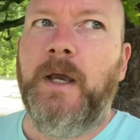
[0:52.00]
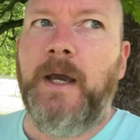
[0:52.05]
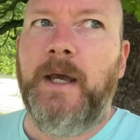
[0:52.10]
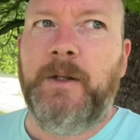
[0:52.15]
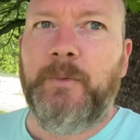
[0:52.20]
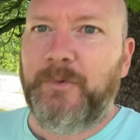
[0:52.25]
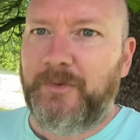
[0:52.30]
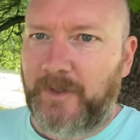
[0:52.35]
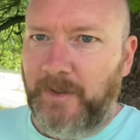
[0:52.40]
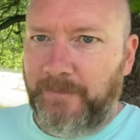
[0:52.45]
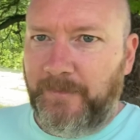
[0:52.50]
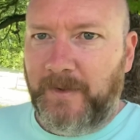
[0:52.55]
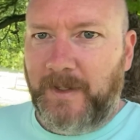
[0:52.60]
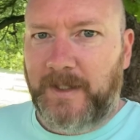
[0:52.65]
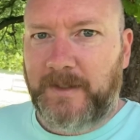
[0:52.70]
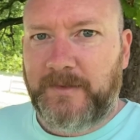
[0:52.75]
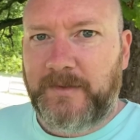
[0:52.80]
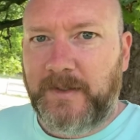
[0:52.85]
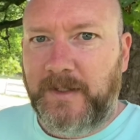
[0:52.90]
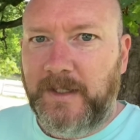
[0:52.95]
And it was different
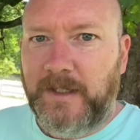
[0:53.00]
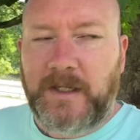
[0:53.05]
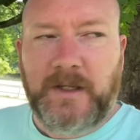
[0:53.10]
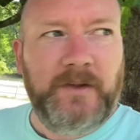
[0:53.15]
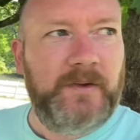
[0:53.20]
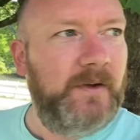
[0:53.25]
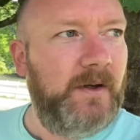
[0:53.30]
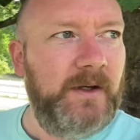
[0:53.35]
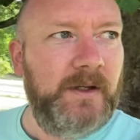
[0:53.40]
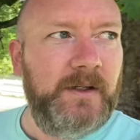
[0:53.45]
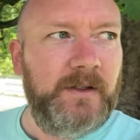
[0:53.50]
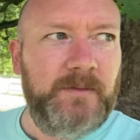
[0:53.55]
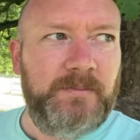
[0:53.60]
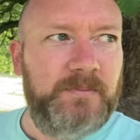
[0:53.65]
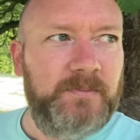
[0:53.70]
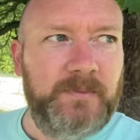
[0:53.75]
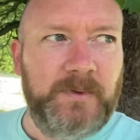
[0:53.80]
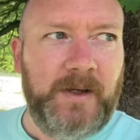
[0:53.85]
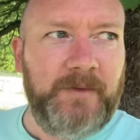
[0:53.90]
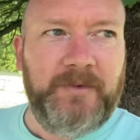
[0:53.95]
actually, because
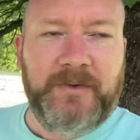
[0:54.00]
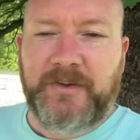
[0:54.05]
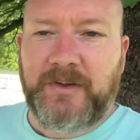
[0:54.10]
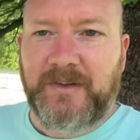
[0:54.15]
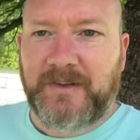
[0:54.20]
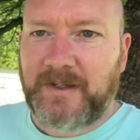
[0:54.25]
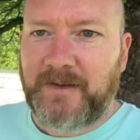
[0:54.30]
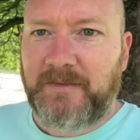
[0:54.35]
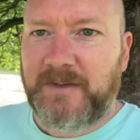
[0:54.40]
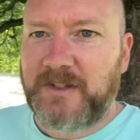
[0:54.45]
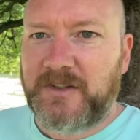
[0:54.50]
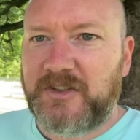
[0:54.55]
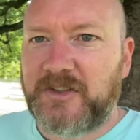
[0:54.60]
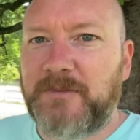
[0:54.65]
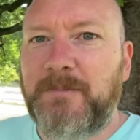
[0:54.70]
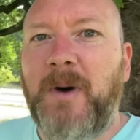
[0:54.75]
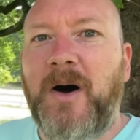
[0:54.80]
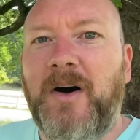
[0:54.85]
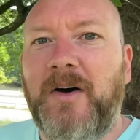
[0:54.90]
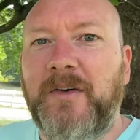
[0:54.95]
ever since having a
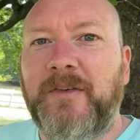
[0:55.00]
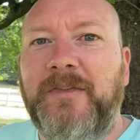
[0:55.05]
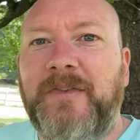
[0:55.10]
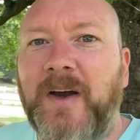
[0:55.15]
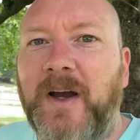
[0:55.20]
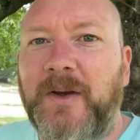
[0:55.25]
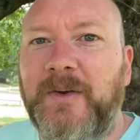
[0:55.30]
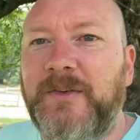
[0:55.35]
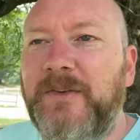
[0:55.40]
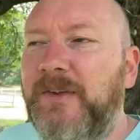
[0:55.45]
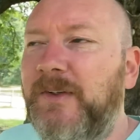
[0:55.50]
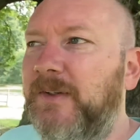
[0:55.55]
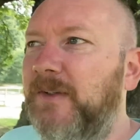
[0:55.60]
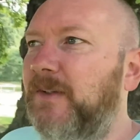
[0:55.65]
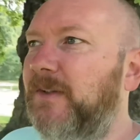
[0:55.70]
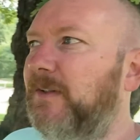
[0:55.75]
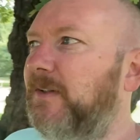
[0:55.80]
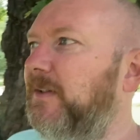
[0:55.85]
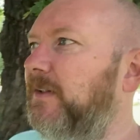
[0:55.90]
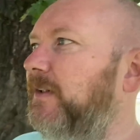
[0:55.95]
smartphone,
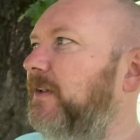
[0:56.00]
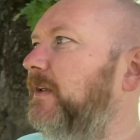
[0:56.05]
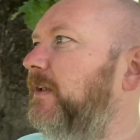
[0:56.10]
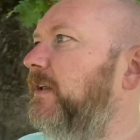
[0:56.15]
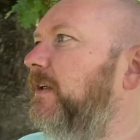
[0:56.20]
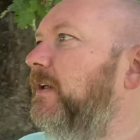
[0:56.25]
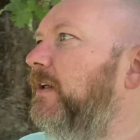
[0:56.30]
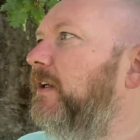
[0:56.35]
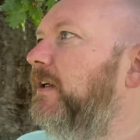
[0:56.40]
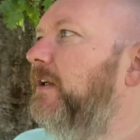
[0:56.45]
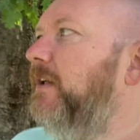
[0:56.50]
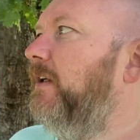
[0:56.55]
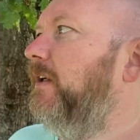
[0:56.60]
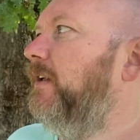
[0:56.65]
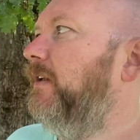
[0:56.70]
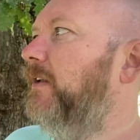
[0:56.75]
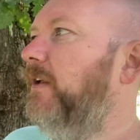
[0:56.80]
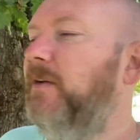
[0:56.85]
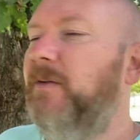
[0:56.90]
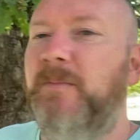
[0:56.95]

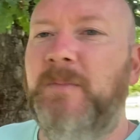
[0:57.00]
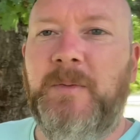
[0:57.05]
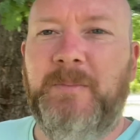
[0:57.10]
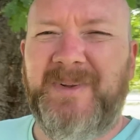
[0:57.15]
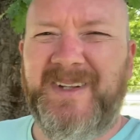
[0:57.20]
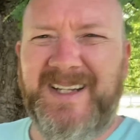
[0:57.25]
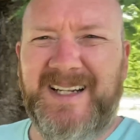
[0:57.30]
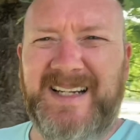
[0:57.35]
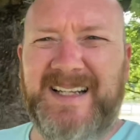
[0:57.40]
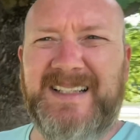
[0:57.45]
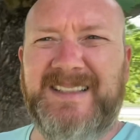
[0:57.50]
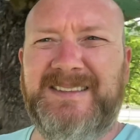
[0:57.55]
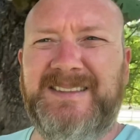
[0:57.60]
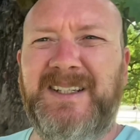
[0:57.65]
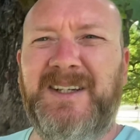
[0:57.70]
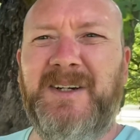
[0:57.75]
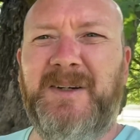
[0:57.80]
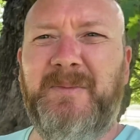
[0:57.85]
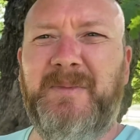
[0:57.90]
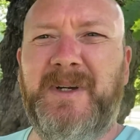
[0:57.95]
don't remember the last
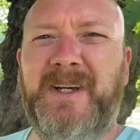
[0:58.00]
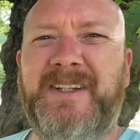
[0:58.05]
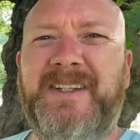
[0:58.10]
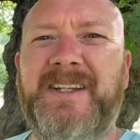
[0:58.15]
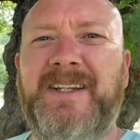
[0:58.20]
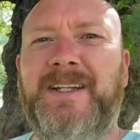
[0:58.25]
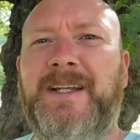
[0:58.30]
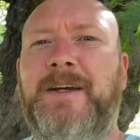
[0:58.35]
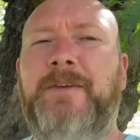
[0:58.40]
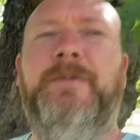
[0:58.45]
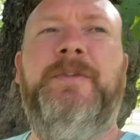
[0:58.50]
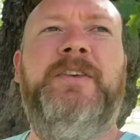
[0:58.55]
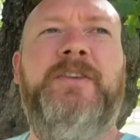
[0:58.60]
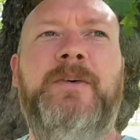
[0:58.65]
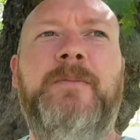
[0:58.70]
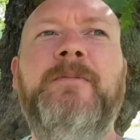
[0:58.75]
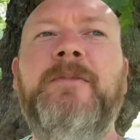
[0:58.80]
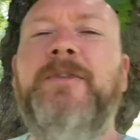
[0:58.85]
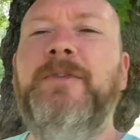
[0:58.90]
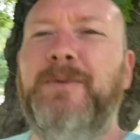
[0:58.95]
time I didn't have
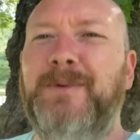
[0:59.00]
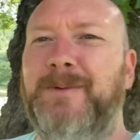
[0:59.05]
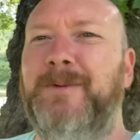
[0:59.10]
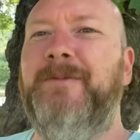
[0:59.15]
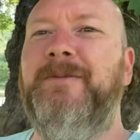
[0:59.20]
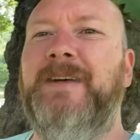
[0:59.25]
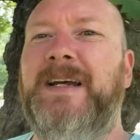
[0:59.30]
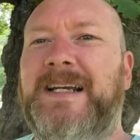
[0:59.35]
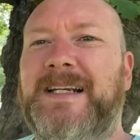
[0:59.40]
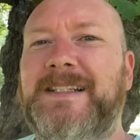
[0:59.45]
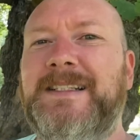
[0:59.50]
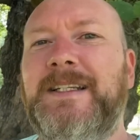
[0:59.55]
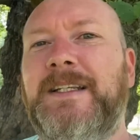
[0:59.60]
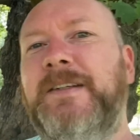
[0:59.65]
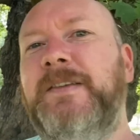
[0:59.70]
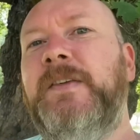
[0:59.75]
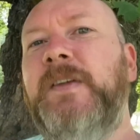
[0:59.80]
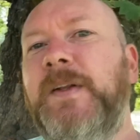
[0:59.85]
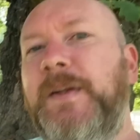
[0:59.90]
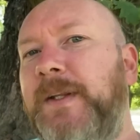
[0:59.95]
some form of
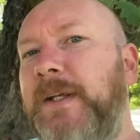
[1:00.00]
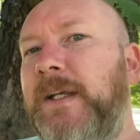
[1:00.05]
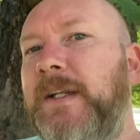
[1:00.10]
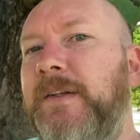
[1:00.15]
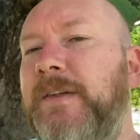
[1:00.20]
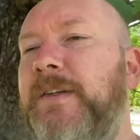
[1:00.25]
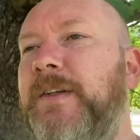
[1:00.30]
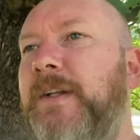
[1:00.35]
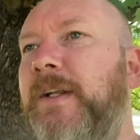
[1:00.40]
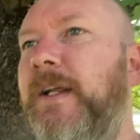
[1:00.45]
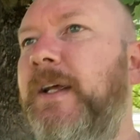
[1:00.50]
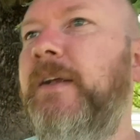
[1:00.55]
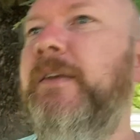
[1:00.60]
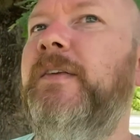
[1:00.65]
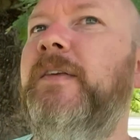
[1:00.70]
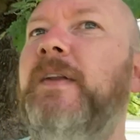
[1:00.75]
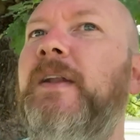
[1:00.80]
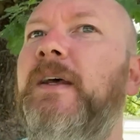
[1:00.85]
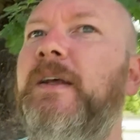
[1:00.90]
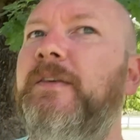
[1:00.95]
access to the internet.
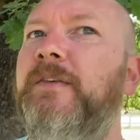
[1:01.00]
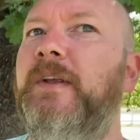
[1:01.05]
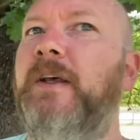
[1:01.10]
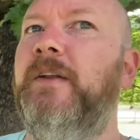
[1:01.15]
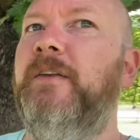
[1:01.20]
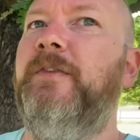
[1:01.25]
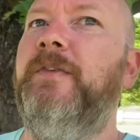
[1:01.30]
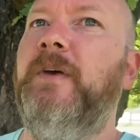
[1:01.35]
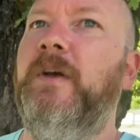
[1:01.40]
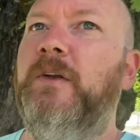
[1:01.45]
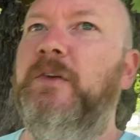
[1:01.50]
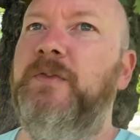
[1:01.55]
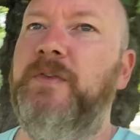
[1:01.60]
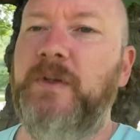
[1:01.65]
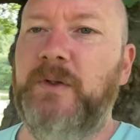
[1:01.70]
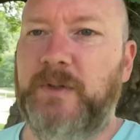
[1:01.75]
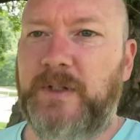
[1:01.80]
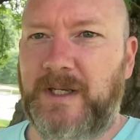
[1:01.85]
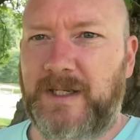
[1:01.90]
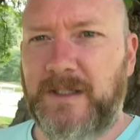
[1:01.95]
So that's how the first
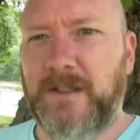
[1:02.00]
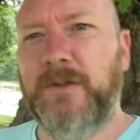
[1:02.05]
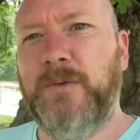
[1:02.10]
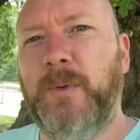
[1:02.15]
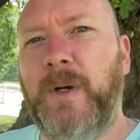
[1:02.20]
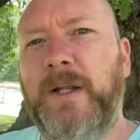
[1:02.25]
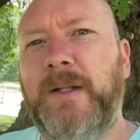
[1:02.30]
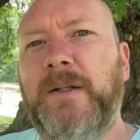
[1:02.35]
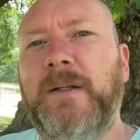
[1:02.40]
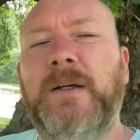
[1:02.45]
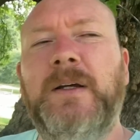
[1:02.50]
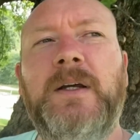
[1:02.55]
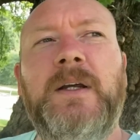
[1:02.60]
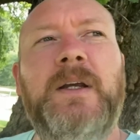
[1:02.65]
few days went.